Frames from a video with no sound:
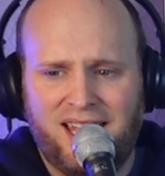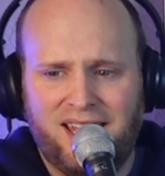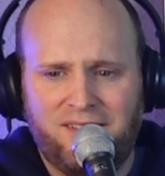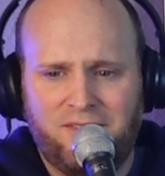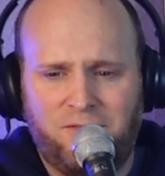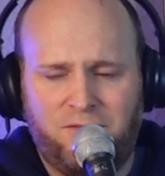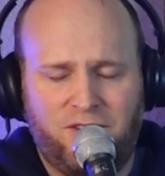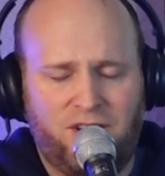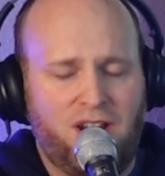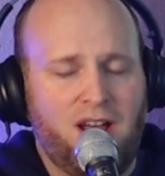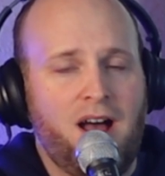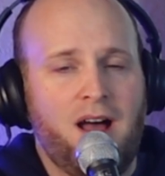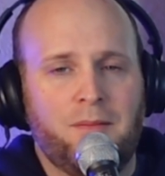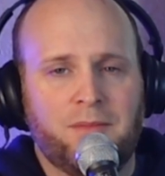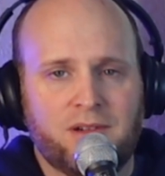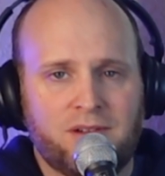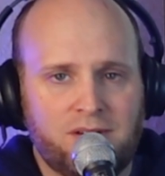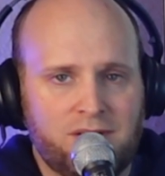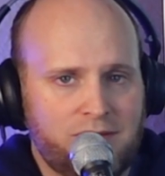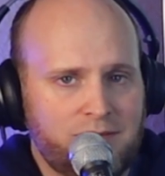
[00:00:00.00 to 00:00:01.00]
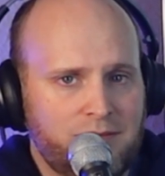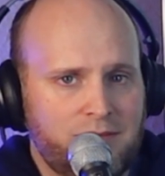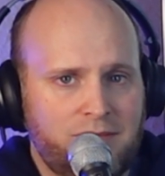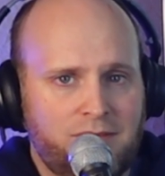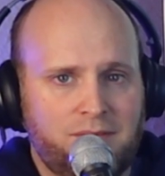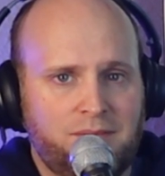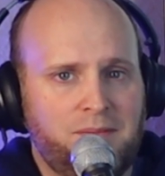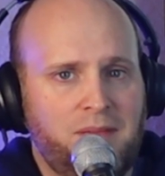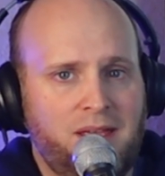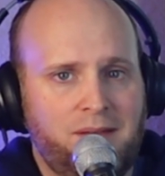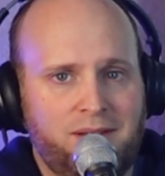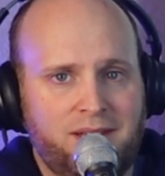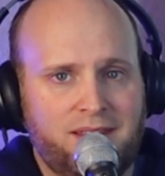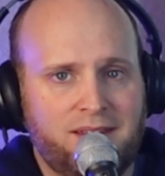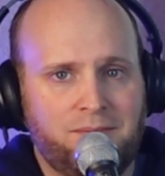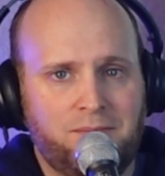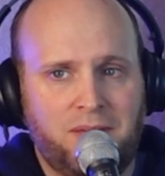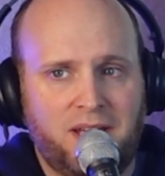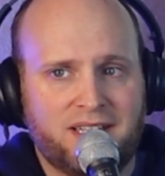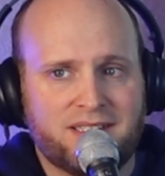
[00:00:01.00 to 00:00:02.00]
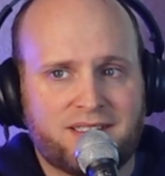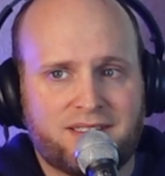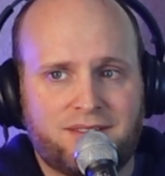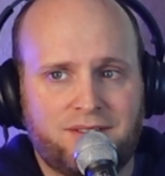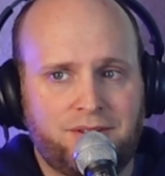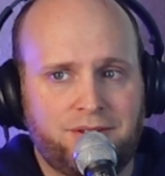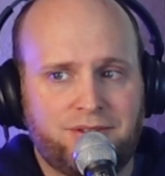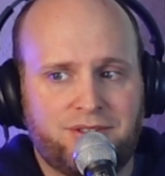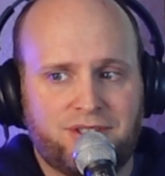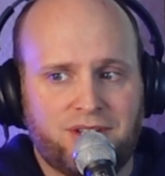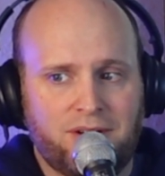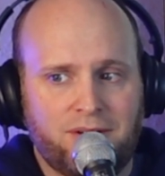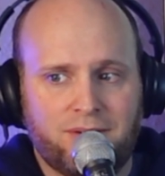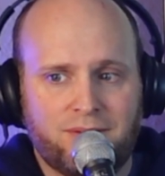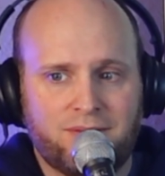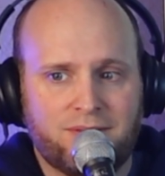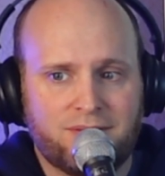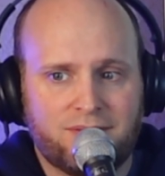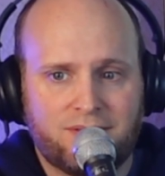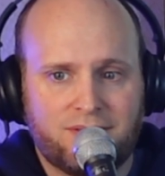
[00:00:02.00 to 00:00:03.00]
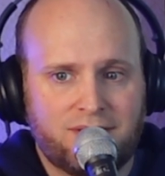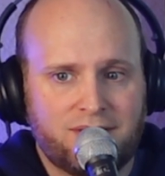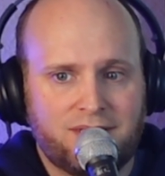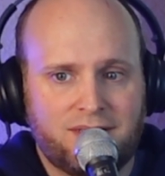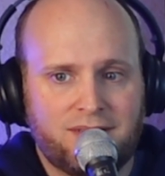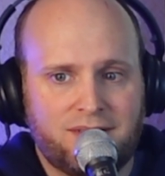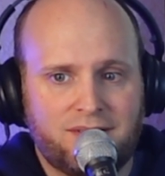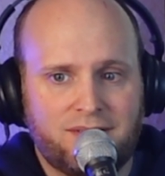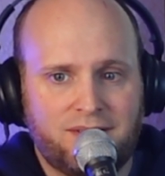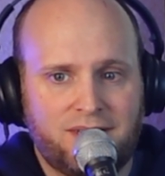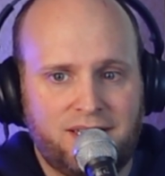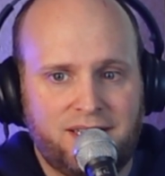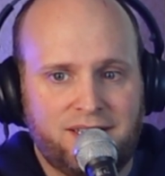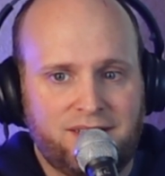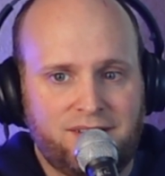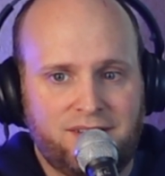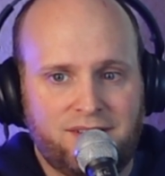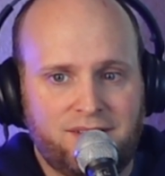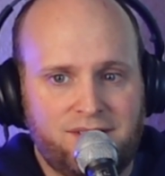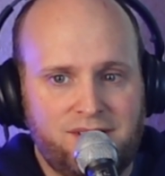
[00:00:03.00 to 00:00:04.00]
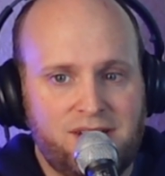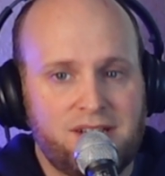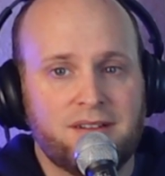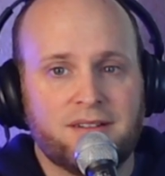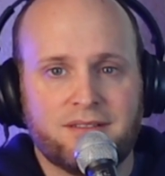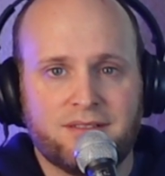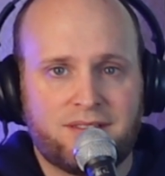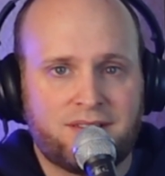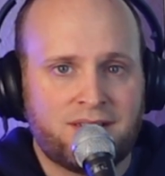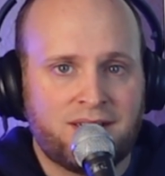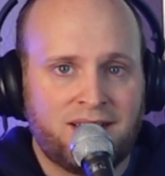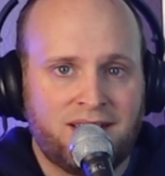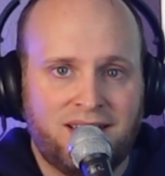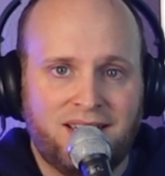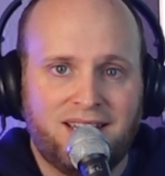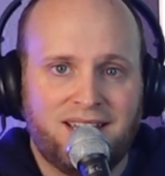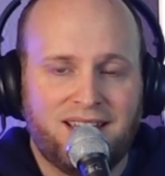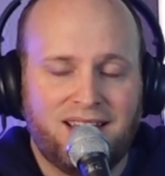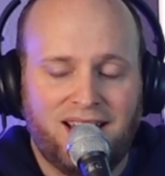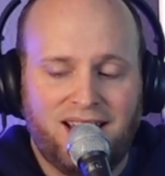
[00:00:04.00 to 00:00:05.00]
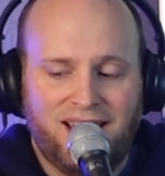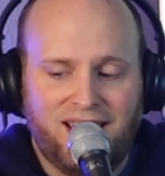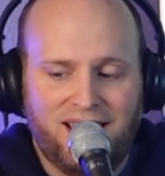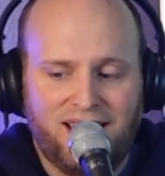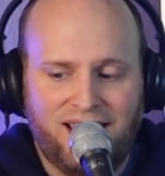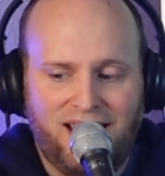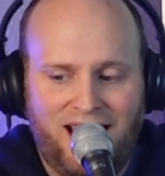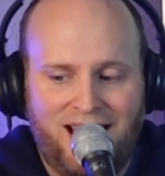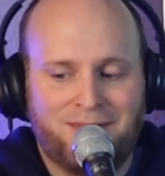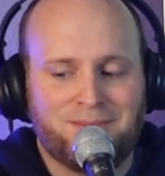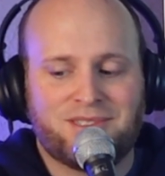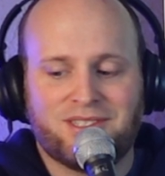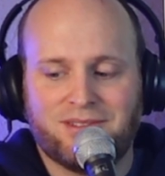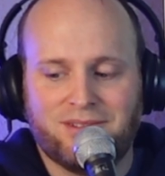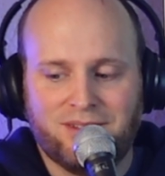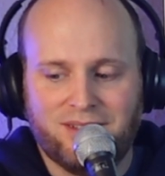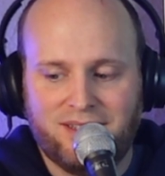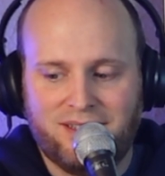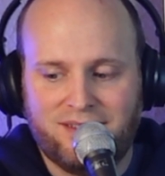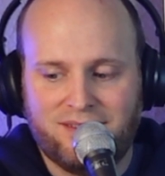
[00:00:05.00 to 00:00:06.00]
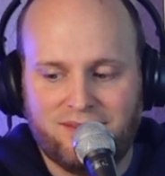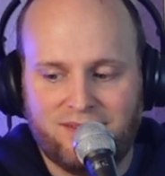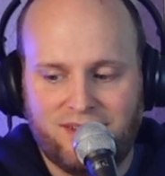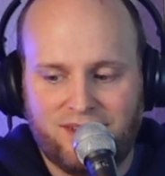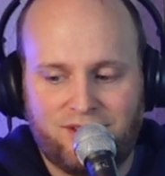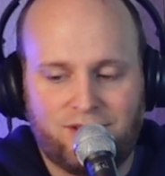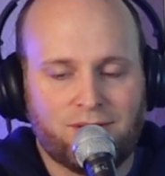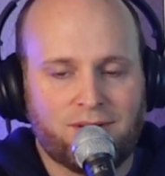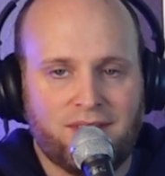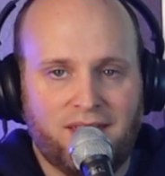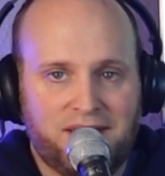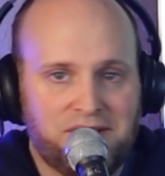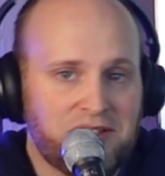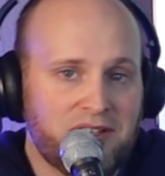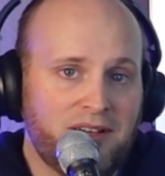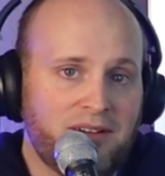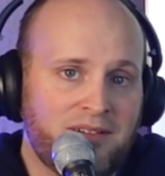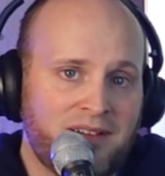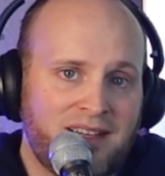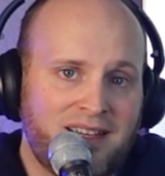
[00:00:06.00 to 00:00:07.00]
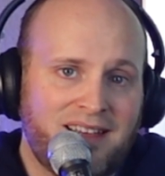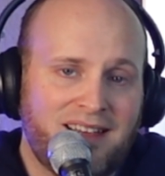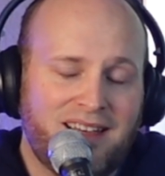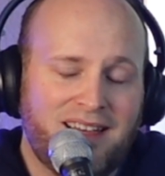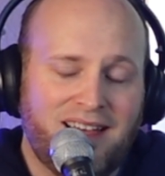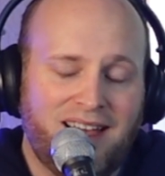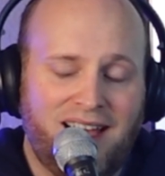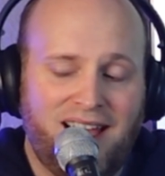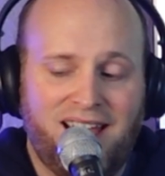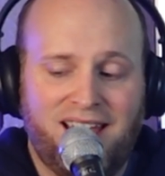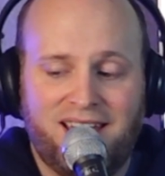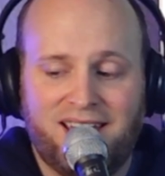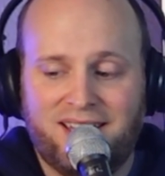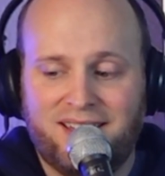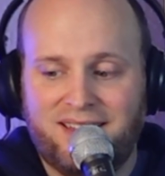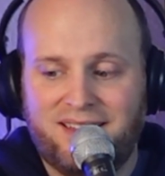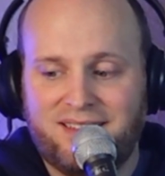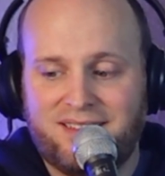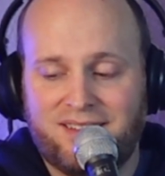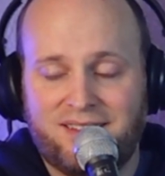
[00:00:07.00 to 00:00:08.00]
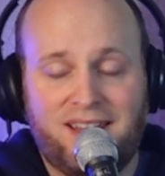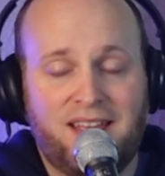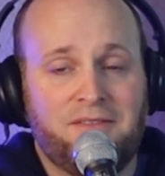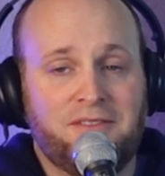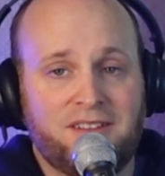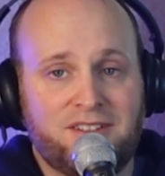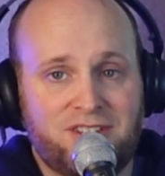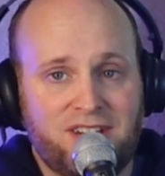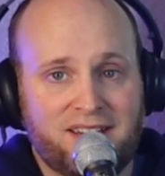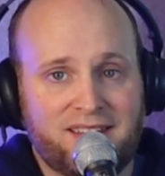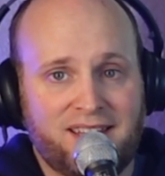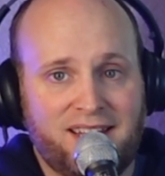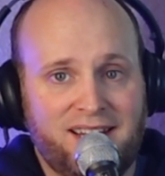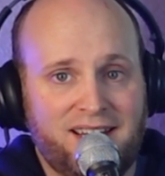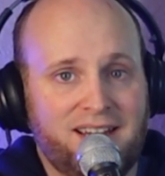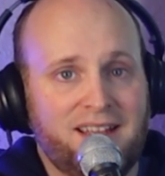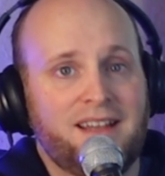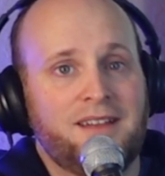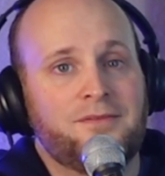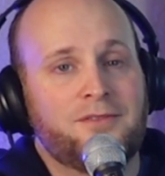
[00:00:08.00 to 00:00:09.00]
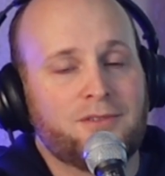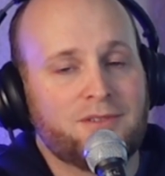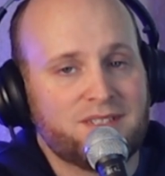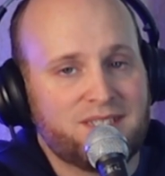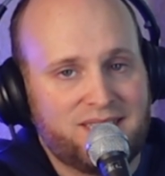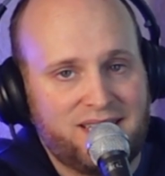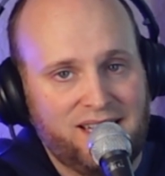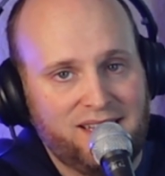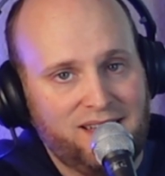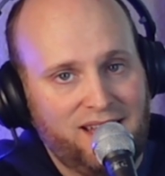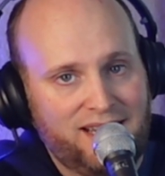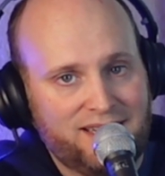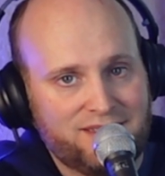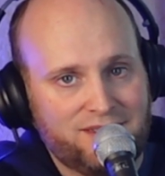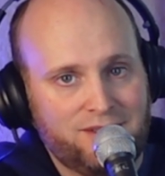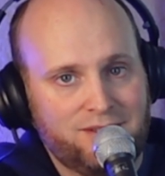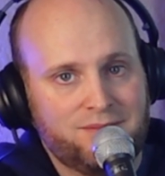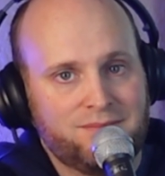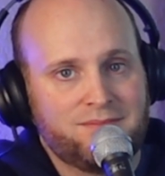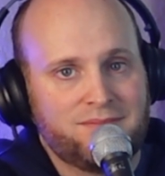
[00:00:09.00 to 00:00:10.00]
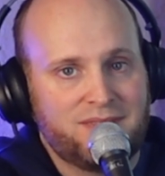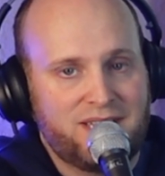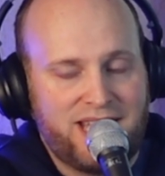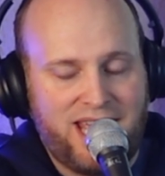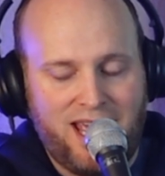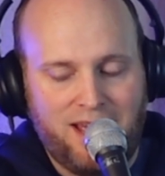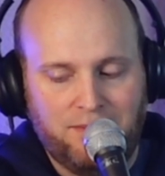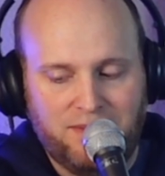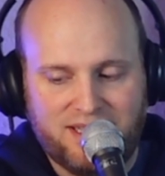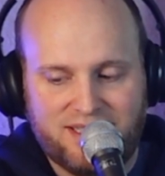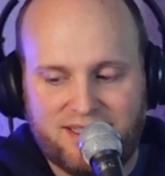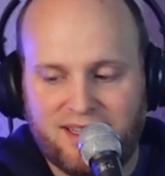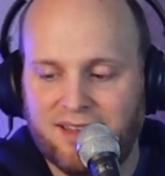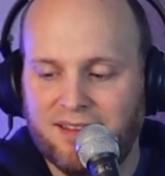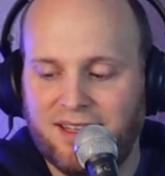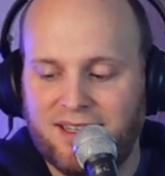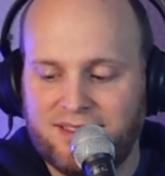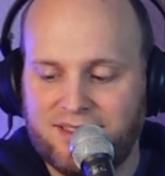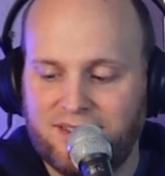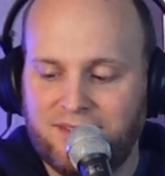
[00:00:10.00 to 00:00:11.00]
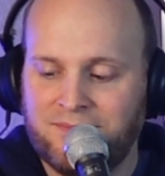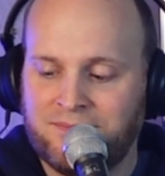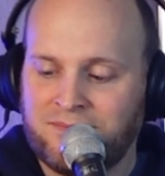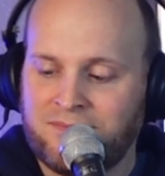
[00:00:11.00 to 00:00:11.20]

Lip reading: Phenomenal. Maybe the best new show in years. Absolutely adore that show. So definitely check that out. And of course, Ted Lasso. Can't miss Ted Lasso.